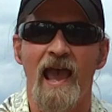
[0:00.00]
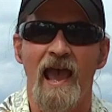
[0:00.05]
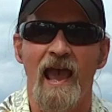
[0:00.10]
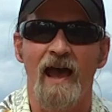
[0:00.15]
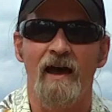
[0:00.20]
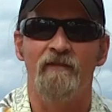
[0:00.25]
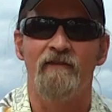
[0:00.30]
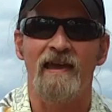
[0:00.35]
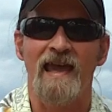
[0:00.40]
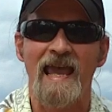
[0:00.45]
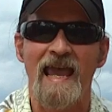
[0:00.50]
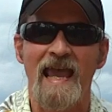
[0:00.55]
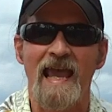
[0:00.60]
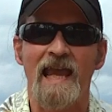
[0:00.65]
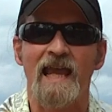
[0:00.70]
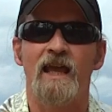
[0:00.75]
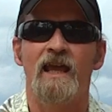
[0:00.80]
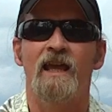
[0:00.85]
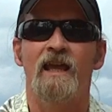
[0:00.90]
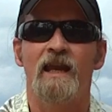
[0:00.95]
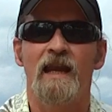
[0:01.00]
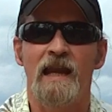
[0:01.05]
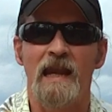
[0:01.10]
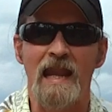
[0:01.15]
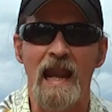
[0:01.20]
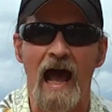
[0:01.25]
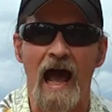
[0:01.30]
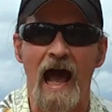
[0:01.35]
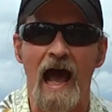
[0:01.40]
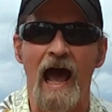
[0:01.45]
have a
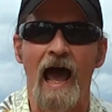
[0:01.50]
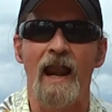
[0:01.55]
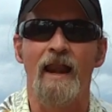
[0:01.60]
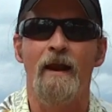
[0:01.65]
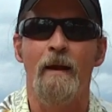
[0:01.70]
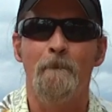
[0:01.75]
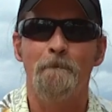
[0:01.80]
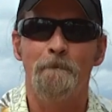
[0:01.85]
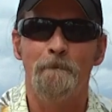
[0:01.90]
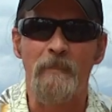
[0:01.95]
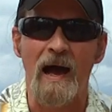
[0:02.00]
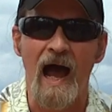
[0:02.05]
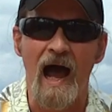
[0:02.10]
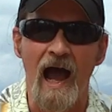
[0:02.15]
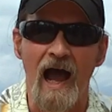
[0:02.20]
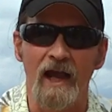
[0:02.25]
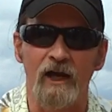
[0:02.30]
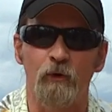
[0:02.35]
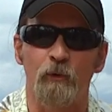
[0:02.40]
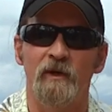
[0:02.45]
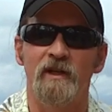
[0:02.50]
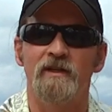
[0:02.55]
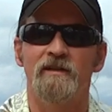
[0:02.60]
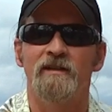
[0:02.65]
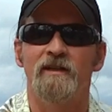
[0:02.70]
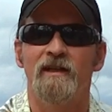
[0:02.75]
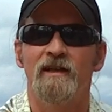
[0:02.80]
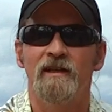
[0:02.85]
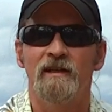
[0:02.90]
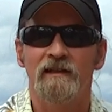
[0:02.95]

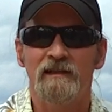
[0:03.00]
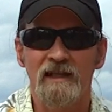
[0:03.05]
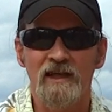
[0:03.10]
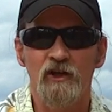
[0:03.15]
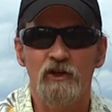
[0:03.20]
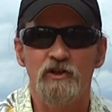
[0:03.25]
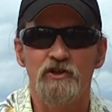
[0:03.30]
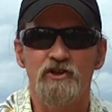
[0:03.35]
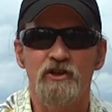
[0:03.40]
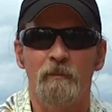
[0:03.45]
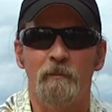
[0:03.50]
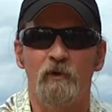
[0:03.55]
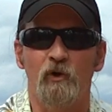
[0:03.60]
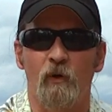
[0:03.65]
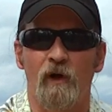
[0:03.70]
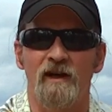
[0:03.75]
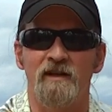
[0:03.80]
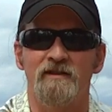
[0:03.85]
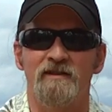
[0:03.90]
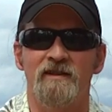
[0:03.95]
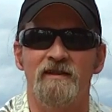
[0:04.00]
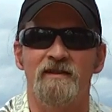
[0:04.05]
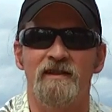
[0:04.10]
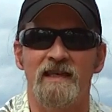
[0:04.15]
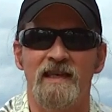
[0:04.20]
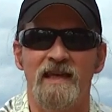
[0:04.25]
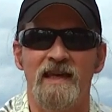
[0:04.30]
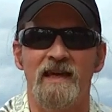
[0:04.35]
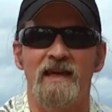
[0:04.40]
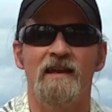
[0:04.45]
non-pirate leadership crisis
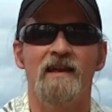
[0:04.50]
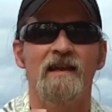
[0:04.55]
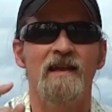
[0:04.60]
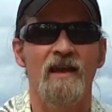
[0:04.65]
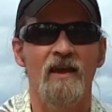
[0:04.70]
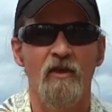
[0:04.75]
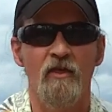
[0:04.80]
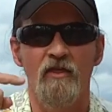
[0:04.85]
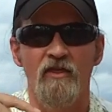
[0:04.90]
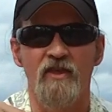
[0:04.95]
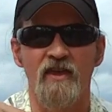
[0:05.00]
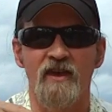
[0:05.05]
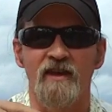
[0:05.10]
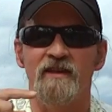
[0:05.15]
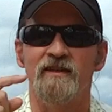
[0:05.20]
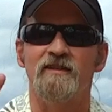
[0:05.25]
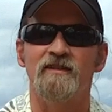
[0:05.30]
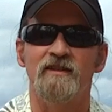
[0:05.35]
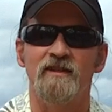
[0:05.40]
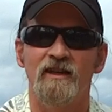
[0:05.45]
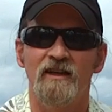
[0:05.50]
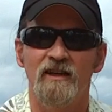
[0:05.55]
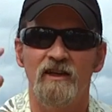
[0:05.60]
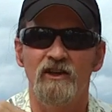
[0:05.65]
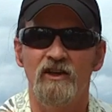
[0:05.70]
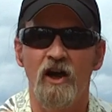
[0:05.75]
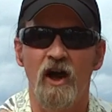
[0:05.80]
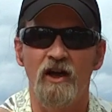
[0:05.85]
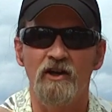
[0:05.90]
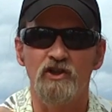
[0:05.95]
in this
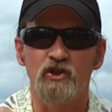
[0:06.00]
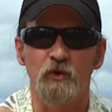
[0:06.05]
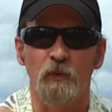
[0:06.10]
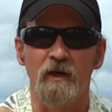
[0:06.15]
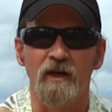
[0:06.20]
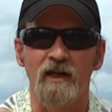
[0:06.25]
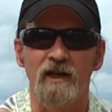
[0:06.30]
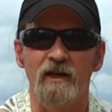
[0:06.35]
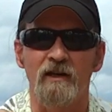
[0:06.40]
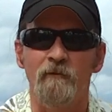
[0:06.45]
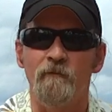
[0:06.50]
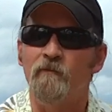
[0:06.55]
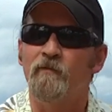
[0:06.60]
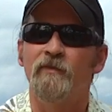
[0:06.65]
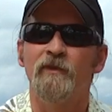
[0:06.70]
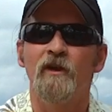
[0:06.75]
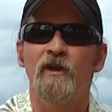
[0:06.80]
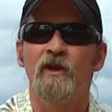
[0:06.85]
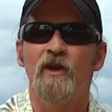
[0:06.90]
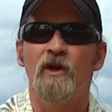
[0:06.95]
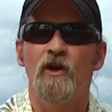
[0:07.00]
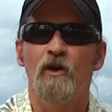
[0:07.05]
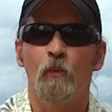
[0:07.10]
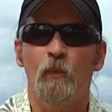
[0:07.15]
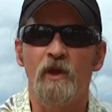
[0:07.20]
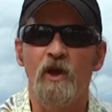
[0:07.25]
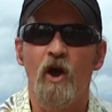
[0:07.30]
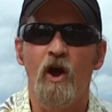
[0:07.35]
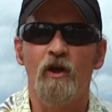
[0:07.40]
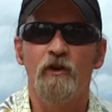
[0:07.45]
country.
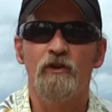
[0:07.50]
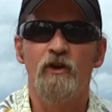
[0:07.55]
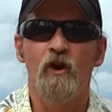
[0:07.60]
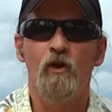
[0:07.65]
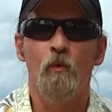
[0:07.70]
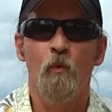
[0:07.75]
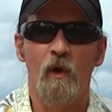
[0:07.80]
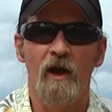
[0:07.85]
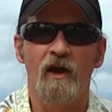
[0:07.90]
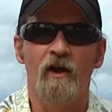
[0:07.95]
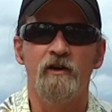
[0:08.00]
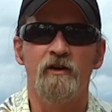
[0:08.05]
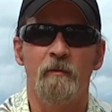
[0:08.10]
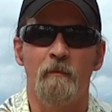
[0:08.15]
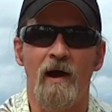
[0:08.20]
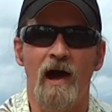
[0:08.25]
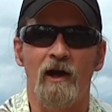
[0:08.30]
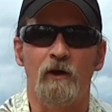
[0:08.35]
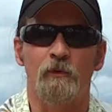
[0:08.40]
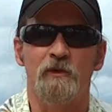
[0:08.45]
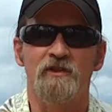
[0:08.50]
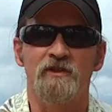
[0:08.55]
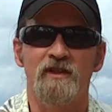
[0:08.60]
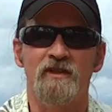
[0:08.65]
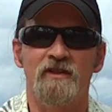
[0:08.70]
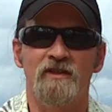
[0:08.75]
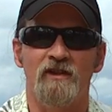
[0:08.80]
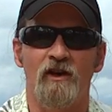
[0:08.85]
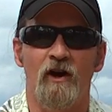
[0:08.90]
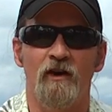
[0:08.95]
We all know where democracy
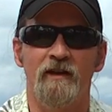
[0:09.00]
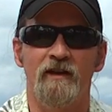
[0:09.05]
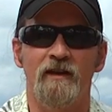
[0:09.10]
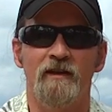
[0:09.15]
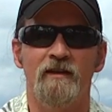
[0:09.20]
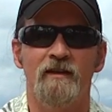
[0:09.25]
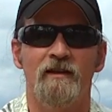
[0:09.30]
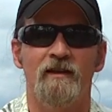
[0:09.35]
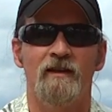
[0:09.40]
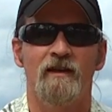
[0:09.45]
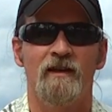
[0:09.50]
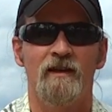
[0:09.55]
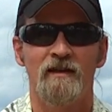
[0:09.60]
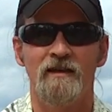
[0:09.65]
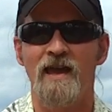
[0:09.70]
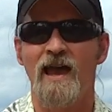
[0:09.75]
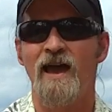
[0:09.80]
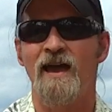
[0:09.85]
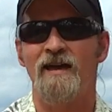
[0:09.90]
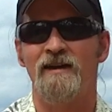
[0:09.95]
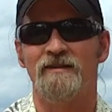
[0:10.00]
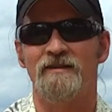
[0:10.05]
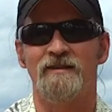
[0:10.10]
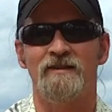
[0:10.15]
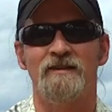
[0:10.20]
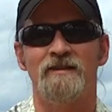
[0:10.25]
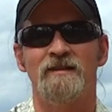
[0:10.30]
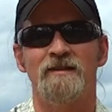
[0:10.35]
started. Yes,